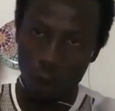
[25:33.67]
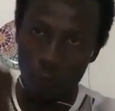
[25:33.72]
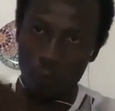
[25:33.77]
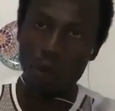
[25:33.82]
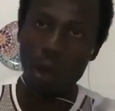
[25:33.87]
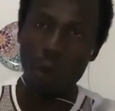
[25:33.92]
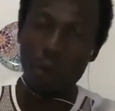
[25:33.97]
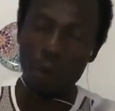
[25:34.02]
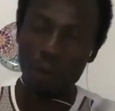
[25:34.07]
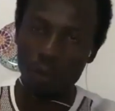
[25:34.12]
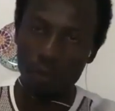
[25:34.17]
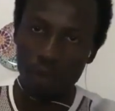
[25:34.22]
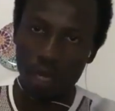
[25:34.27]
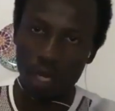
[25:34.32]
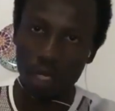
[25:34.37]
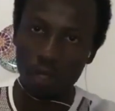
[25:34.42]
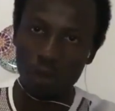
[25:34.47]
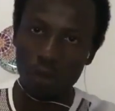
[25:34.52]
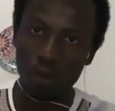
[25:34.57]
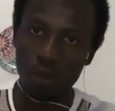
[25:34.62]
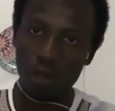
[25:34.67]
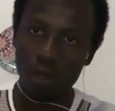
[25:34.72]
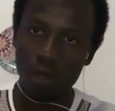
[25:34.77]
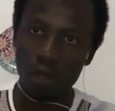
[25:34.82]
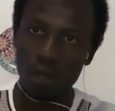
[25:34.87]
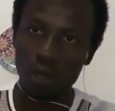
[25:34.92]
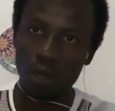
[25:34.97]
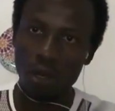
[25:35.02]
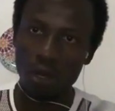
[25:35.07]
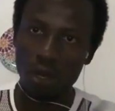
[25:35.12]
your population.
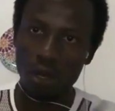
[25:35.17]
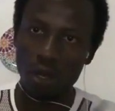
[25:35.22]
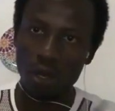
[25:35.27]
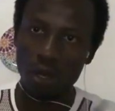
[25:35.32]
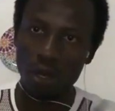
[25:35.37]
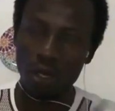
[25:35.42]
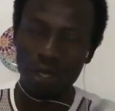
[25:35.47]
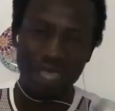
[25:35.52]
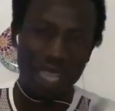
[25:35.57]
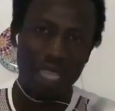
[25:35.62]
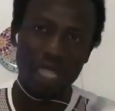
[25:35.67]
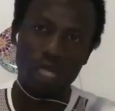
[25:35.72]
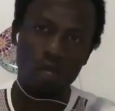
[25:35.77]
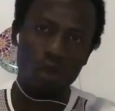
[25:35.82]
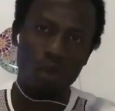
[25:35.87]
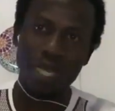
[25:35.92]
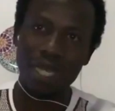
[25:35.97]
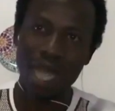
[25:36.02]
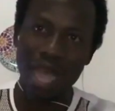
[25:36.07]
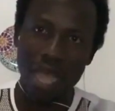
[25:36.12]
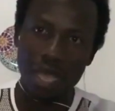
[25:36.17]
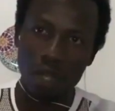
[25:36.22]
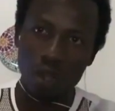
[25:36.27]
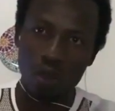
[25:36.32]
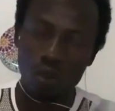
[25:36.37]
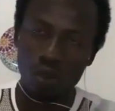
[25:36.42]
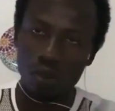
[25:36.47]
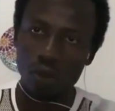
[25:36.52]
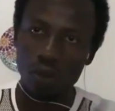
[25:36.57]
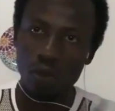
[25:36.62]
That is what I do.